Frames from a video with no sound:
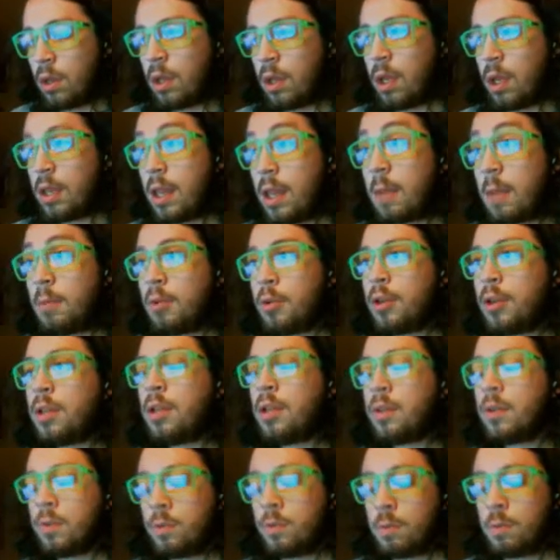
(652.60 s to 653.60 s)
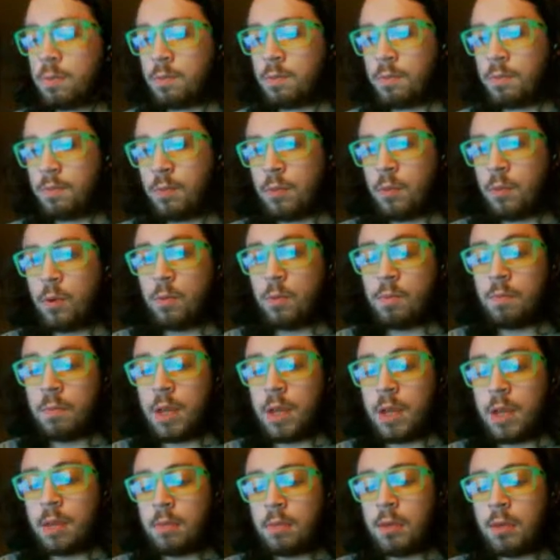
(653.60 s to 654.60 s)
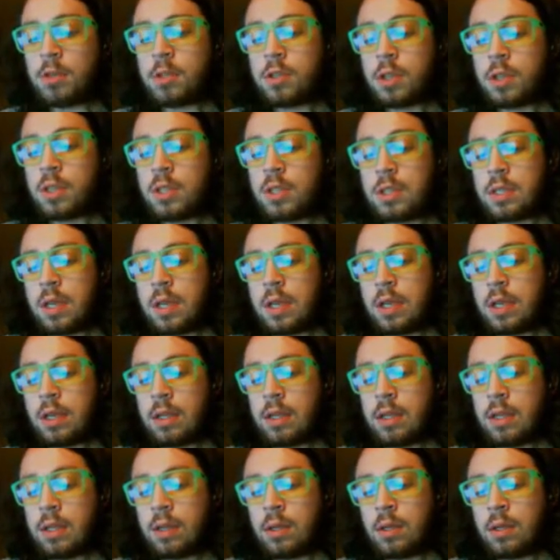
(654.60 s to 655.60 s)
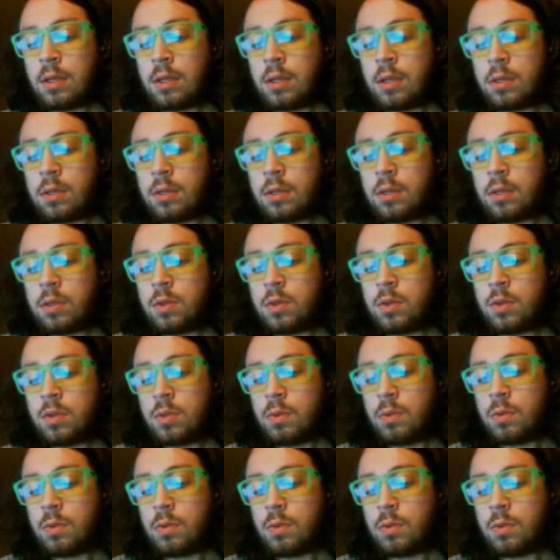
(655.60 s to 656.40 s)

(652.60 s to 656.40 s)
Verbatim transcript: and that preload will, will make it much less likely to